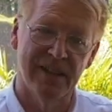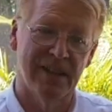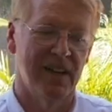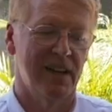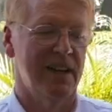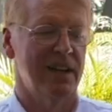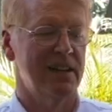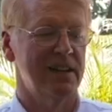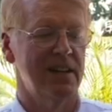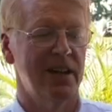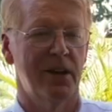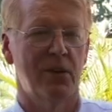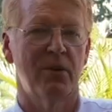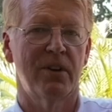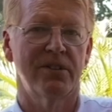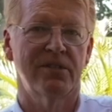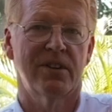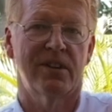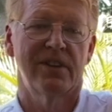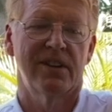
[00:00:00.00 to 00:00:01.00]

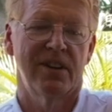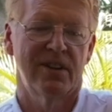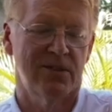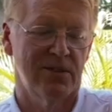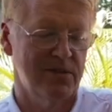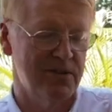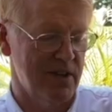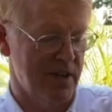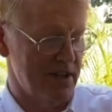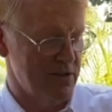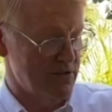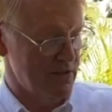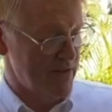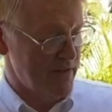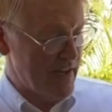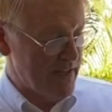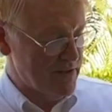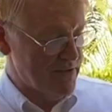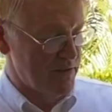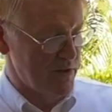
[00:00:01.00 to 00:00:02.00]
Likewise on the other side. So
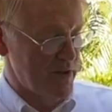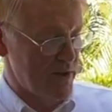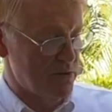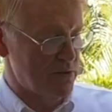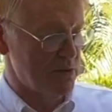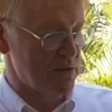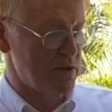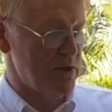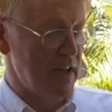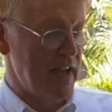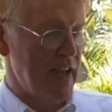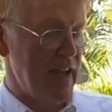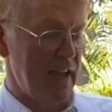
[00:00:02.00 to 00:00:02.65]
that's very cool.